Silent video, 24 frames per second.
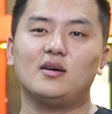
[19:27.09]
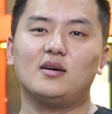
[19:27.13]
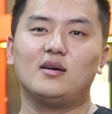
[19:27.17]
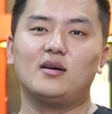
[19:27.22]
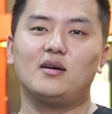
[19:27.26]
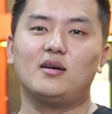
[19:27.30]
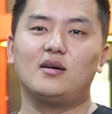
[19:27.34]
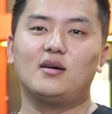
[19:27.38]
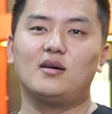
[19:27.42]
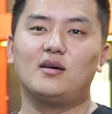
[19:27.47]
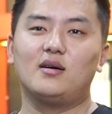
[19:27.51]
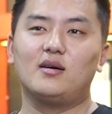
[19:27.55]

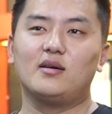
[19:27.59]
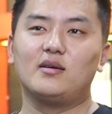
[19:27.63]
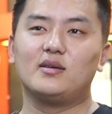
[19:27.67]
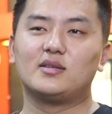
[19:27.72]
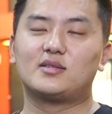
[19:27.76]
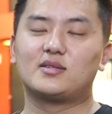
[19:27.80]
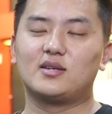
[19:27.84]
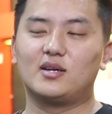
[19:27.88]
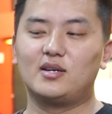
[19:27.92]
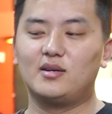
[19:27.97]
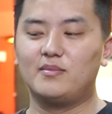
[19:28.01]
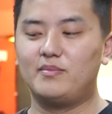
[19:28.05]

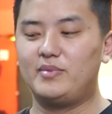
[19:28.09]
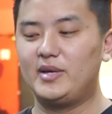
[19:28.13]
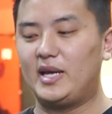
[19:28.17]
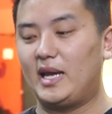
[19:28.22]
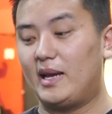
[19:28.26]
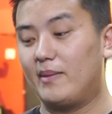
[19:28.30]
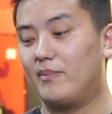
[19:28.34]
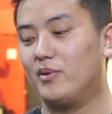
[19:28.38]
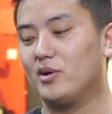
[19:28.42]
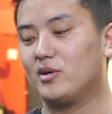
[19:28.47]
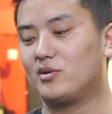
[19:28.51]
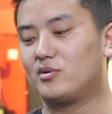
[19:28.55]

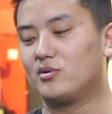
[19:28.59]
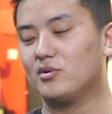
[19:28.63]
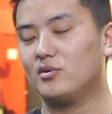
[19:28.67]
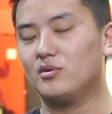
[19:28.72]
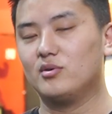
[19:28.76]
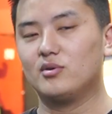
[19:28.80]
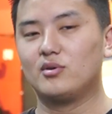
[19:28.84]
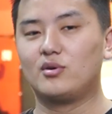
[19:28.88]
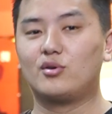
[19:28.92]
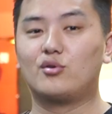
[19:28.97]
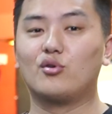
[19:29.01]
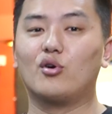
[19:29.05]
able
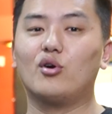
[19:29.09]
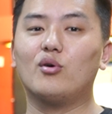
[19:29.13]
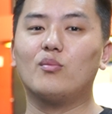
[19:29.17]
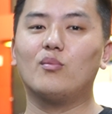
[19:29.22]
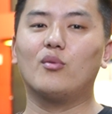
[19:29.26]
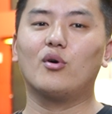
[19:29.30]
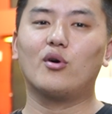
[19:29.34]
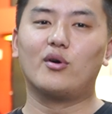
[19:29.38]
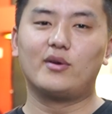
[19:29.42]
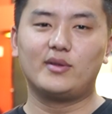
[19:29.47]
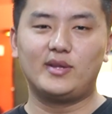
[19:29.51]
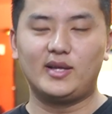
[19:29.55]
to grow
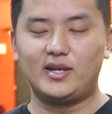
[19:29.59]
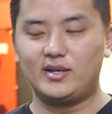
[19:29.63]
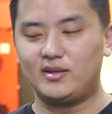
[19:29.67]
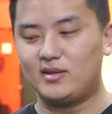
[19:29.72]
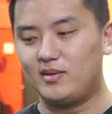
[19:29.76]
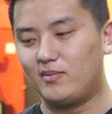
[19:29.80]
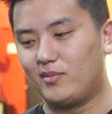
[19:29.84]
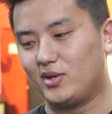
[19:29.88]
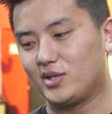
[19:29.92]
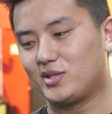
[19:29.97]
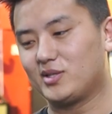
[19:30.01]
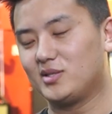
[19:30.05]
more than the
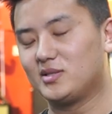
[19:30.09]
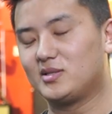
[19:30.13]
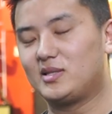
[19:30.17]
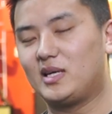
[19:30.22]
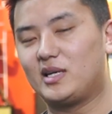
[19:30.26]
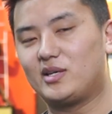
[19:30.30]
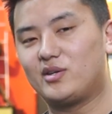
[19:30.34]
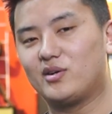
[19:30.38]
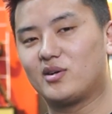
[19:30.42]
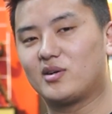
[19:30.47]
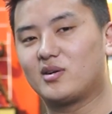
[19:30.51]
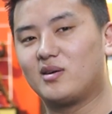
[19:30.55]
muscles
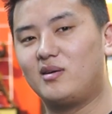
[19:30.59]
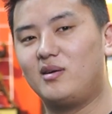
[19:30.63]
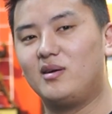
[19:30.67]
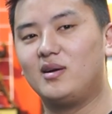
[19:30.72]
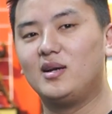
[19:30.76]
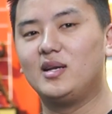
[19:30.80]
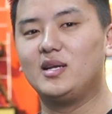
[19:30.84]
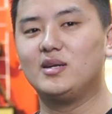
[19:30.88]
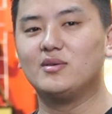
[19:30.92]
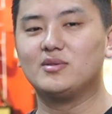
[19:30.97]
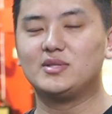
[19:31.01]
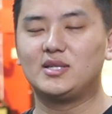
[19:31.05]
that you're
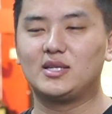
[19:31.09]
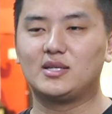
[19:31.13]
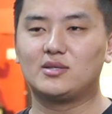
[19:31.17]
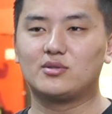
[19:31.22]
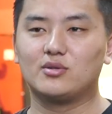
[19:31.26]
currently using.